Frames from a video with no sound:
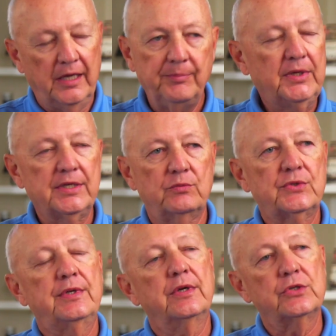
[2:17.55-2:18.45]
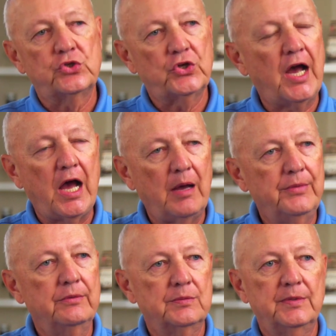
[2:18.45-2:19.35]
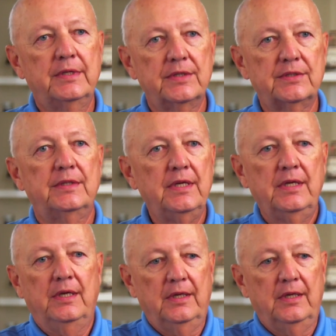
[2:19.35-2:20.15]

Not because it was their job, it was because they